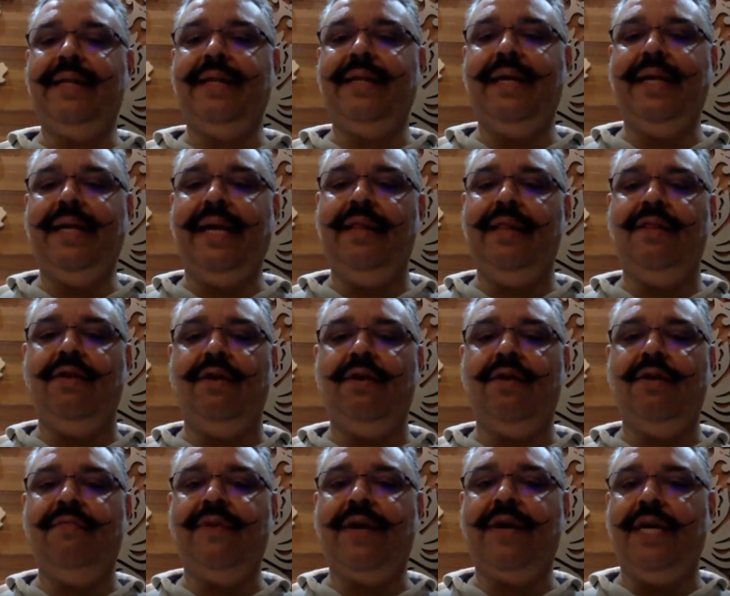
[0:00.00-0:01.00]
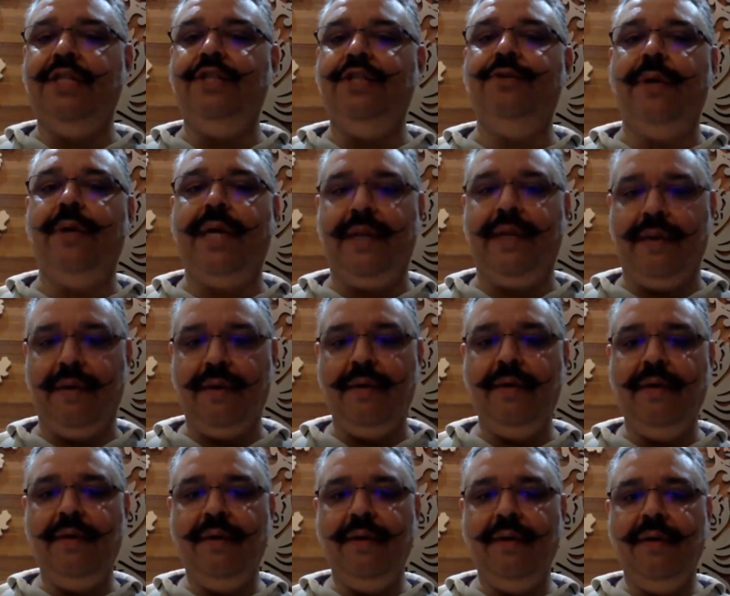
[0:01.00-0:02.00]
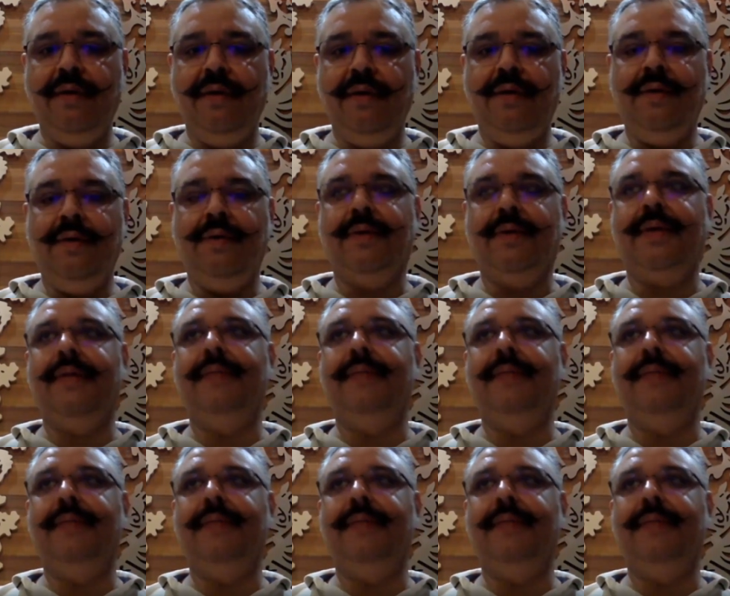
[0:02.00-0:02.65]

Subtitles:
and 9th house of conjoin. Okay.